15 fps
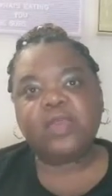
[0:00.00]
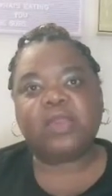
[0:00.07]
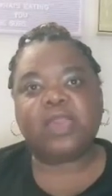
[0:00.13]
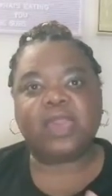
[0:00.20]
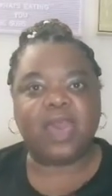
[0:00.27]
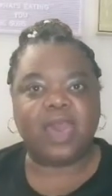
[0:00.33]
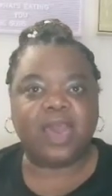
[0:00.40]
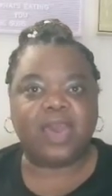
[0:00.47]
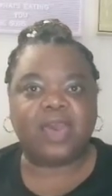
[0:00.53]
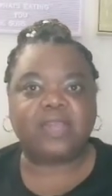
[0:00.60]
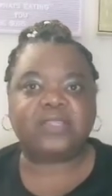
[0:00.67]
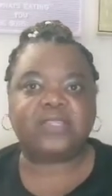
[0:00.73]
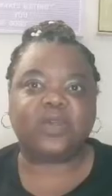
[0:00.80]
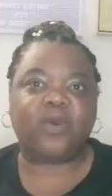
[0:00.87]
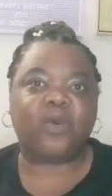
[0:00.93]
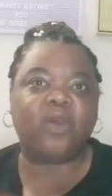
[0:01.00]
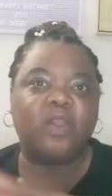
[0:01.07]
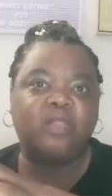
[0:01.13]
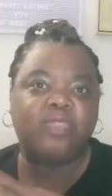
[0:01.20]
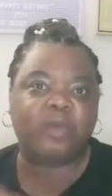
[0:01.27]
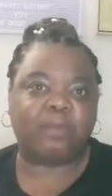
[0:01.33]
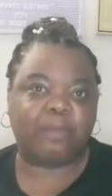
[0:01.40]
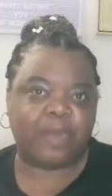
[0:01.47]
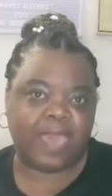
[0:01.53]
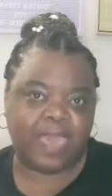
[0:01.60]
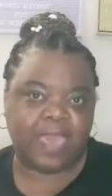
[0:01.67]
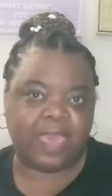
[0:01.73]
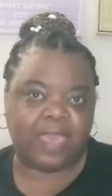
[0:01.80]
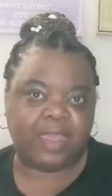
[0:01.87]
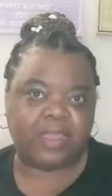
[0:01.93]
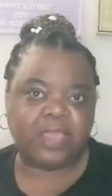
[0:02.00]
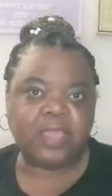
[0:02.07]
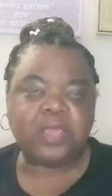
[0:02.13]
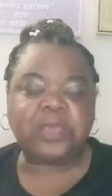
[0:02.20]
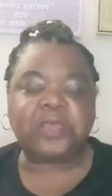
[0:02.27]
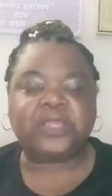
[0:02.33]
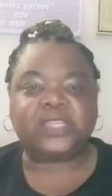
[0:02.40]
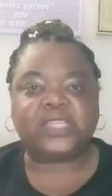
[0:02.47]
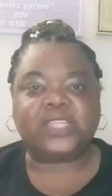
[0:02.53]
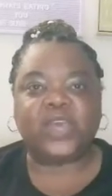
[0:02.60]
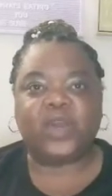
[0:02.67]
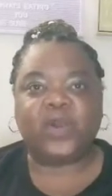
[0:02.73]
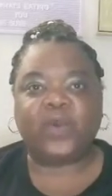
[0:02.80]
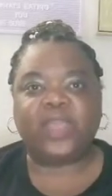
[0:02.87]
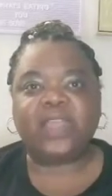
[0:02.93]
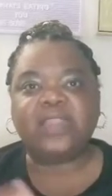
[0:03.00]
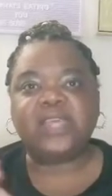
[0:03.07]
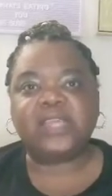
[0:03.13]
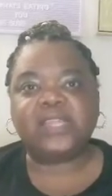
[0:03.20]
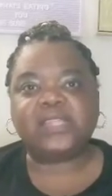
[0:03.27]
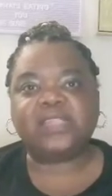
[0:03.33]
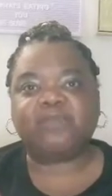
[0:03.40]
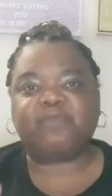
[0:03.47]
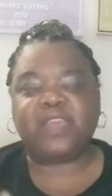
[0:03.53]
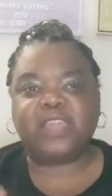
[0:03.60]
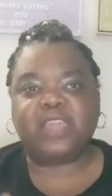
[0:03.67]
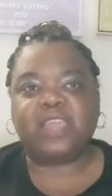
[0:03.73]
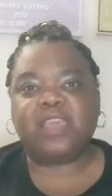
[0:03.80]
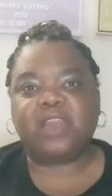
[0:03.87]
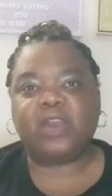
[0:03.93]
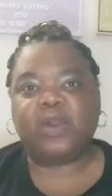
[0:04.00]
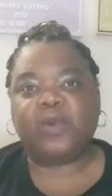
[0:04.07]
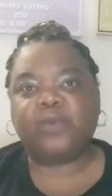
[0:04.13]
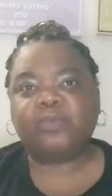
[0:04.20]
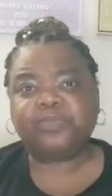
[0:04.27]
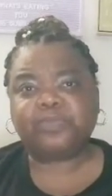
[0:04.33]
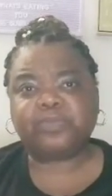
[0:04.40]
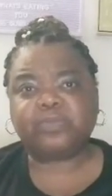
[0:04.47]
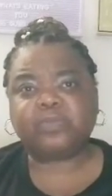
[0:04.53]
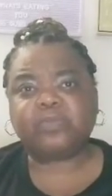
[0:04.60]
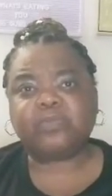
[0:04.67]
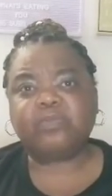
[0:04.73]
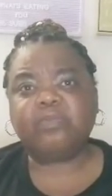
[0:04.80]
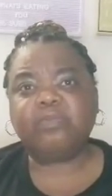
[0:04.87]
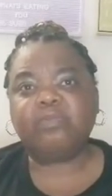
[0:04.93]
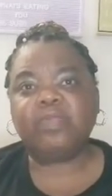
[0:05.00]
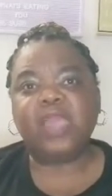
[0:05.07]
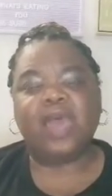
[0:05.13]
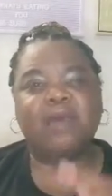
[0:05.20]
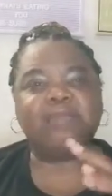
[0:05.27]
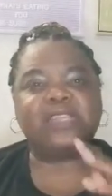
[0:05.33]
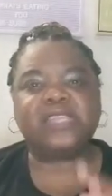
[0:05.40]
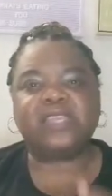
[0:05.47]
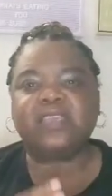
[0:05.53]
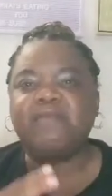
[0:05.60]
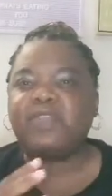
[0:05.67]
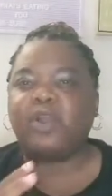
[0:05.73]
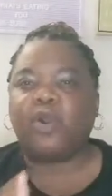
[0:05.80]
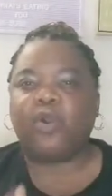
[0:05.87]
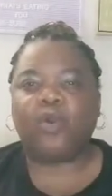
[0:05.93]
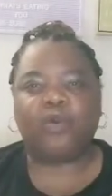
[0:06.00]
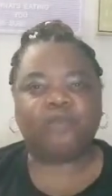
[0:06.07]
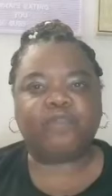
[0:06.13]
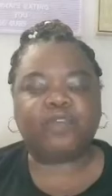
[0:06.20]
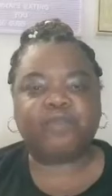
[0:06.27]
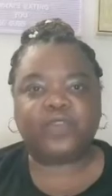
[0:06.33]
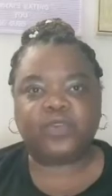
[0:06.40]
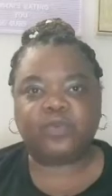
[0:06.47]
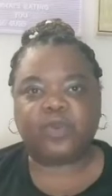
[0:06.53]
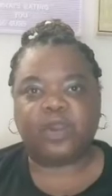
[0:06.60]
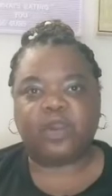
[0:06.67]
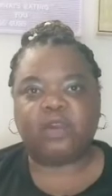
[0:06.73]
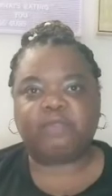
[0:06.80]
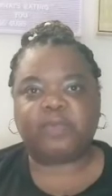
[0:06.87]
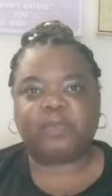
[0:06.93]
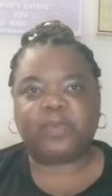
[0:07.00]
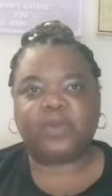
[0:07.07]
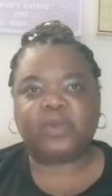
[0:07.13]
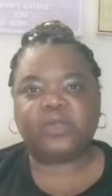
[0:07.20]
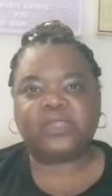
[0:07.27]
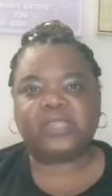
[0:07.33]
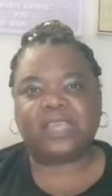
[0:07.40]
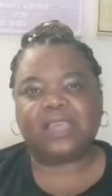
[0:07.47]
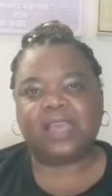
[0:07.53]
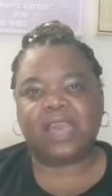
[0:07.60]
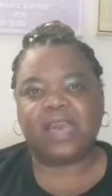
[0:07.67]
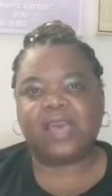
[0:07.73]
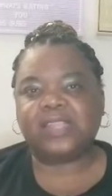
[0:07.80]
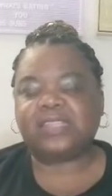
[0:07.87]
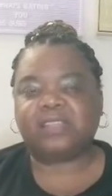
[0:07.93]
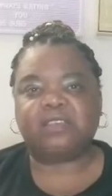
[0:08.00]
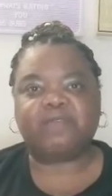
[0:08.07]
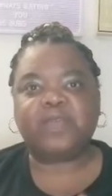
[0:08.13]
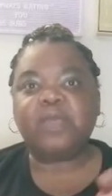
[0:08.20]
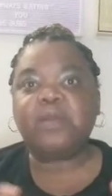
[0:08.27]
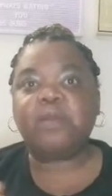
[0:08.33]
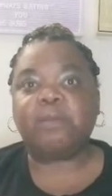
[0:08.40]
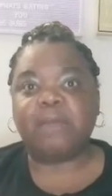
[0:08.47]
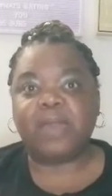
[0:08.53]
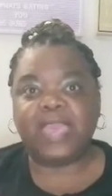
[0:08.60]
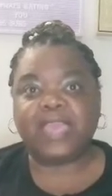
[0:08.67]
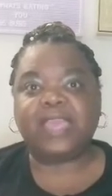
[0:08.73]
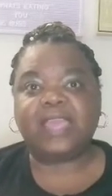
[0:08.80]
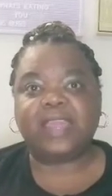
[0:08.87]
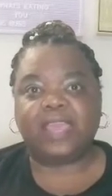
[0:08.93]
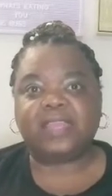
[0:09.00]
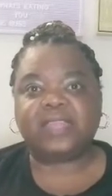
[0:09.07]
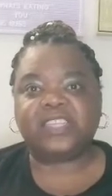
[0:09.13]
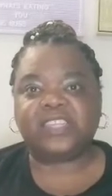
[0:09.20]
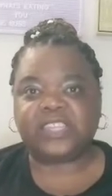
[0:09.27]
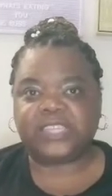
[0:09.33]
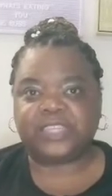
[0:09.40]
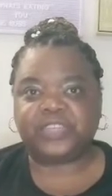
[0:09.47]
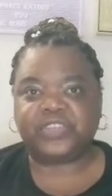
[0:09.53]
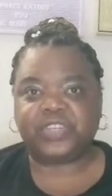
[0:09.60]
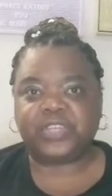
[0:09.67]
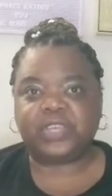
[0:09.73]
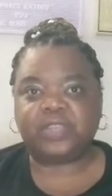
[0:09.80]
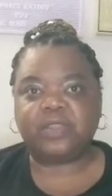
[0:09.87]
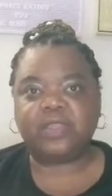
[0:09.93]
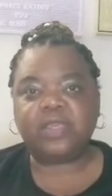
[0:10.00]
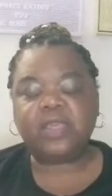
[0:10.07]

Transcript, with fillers: cons are the bad. So, in this video, I'm just giving an overview of the pros and cons of making a decision.